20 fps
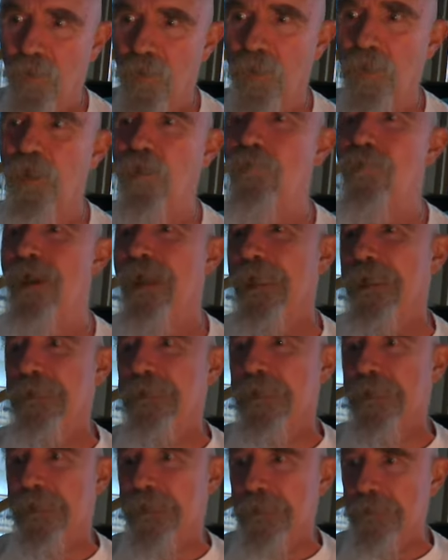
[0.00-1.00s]
Oh my
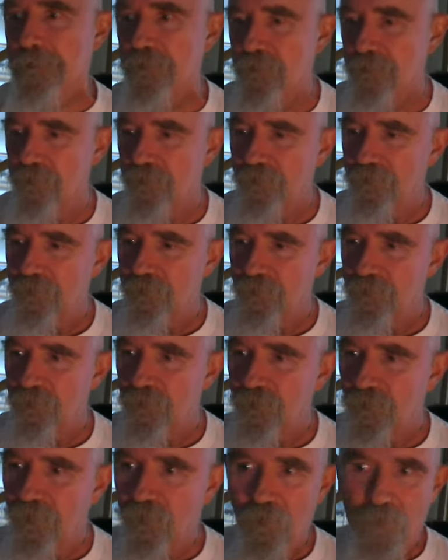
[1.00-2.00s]
God.
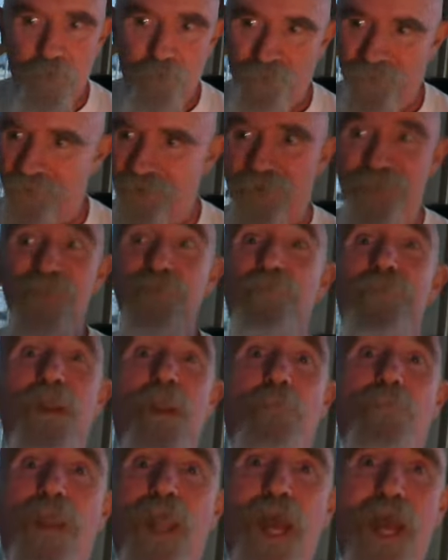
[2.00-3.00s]
But it's been a
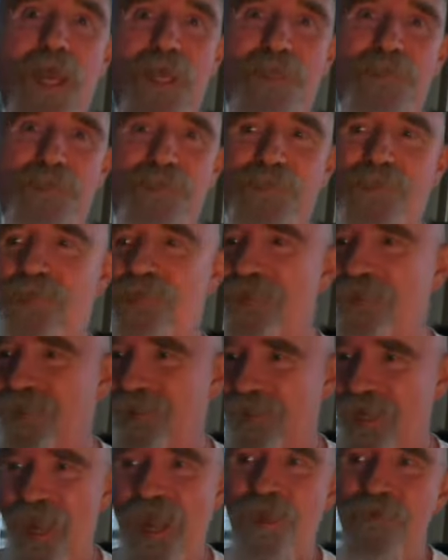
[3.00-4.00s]
blast
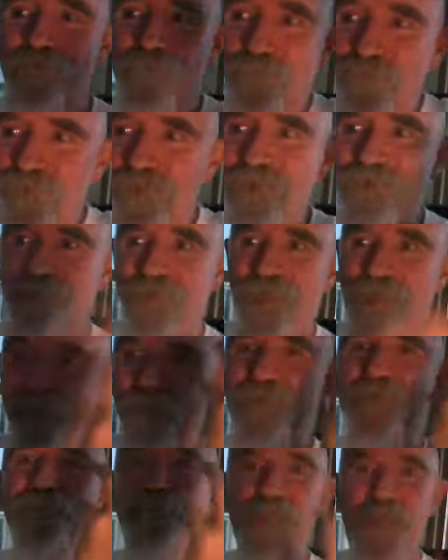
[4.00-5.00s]
every
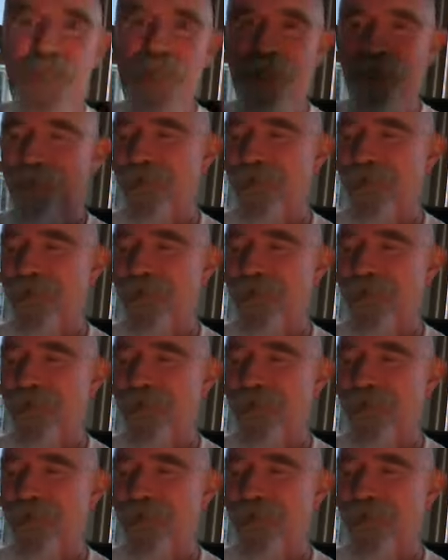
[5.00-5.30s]
single day.